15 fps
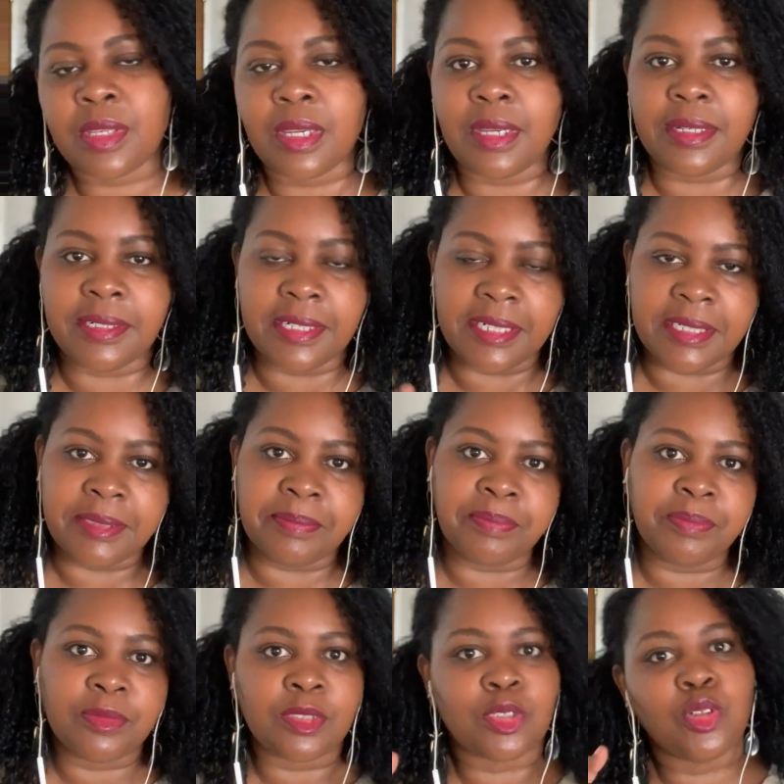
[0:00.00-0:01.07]
uh,
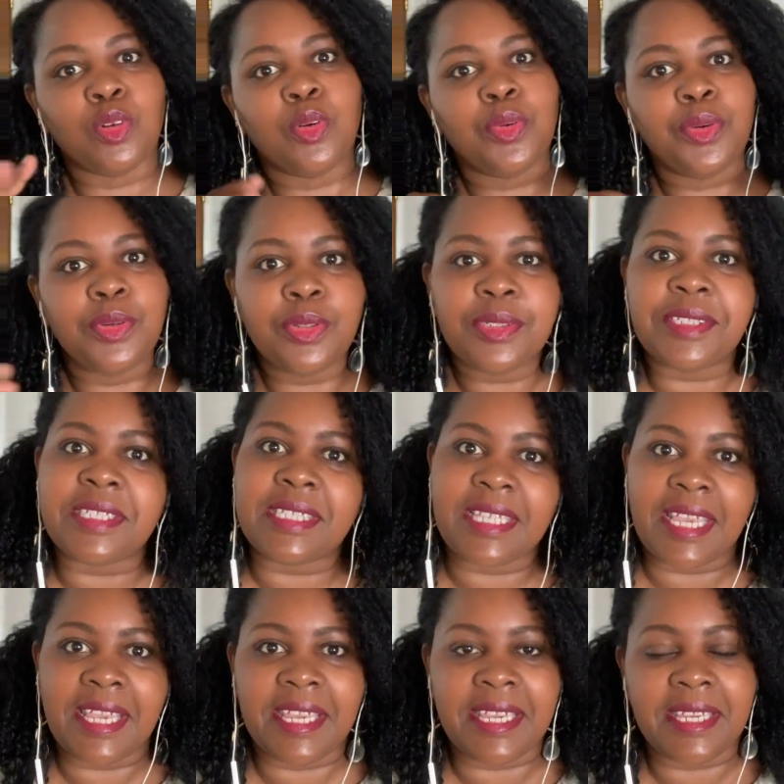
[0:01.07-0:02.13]
guru
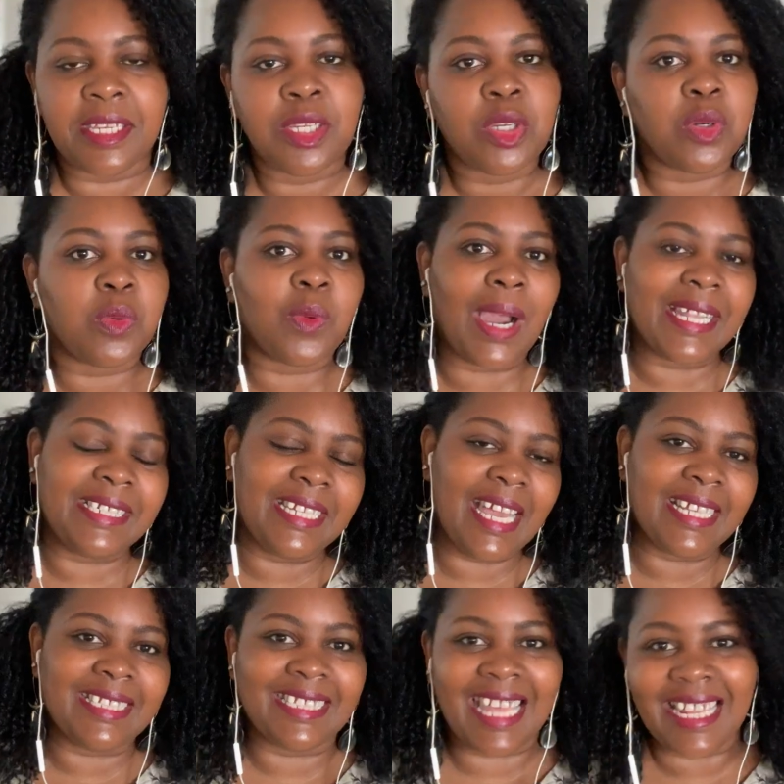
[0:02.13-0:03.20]
say? What
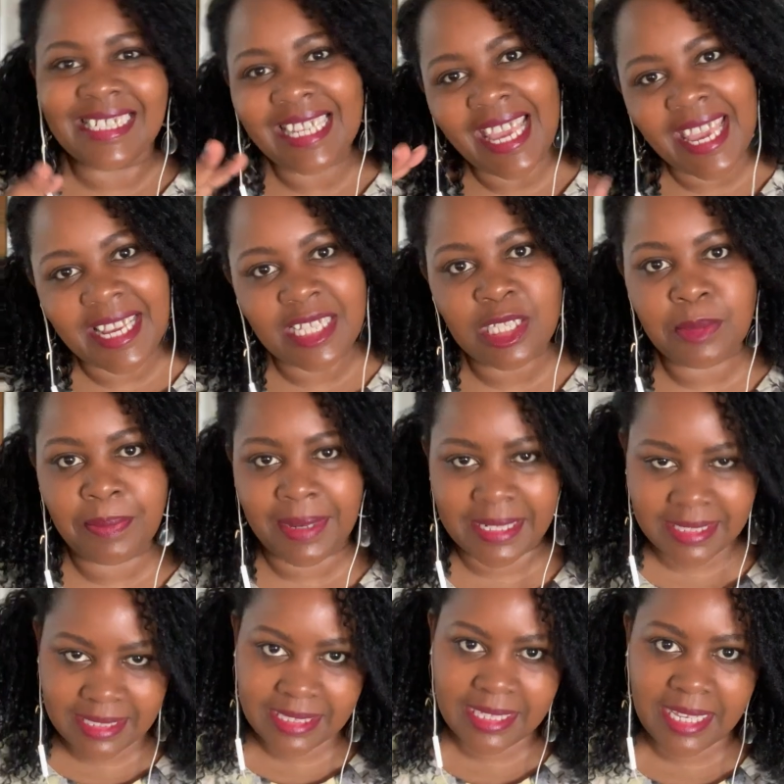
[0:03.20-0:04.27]
does that
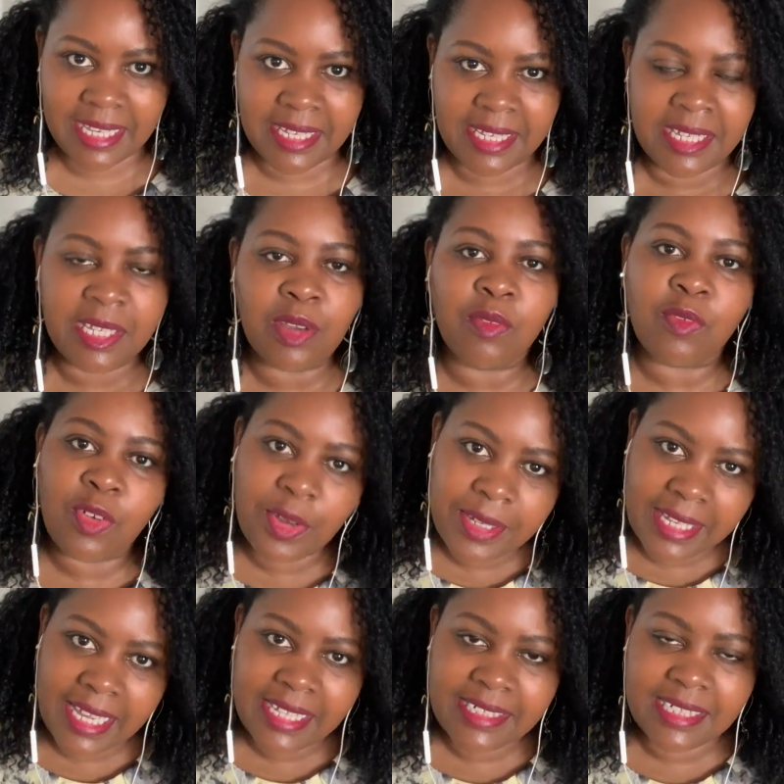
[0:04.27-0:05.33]
expert say?
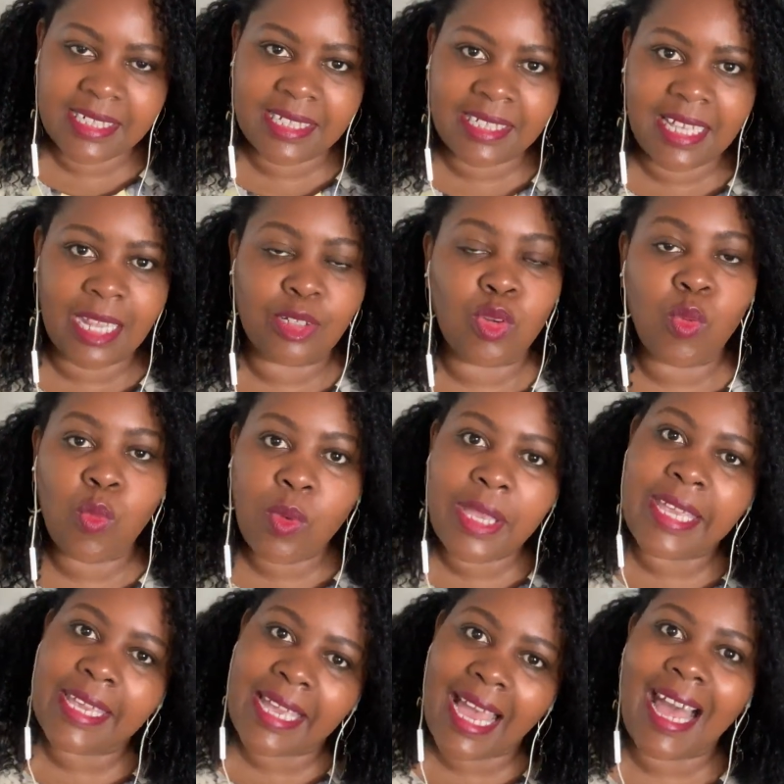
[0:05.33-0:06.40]
Forgetting that
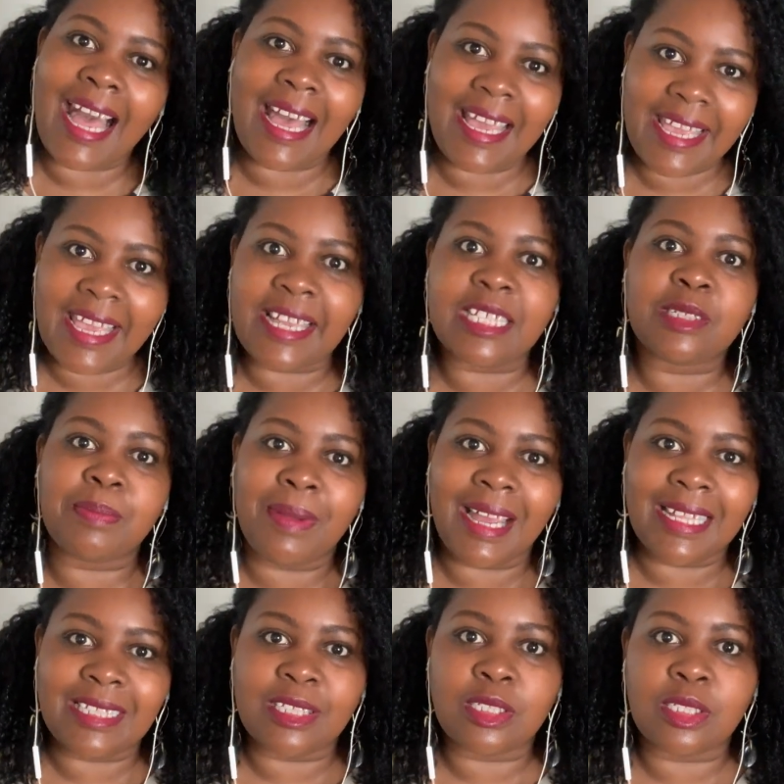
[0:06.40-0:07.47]
we are
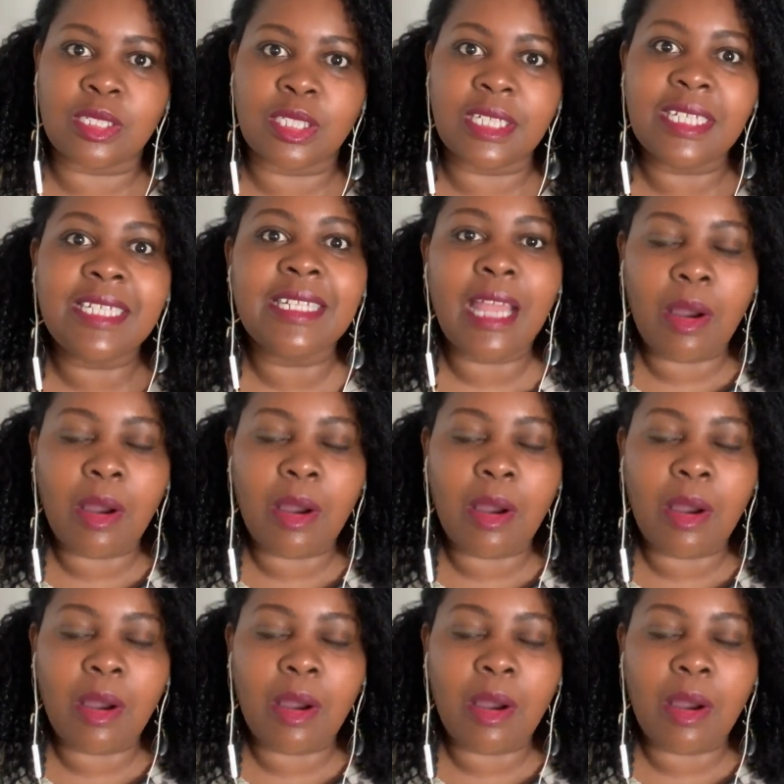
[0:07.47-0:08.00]
experts in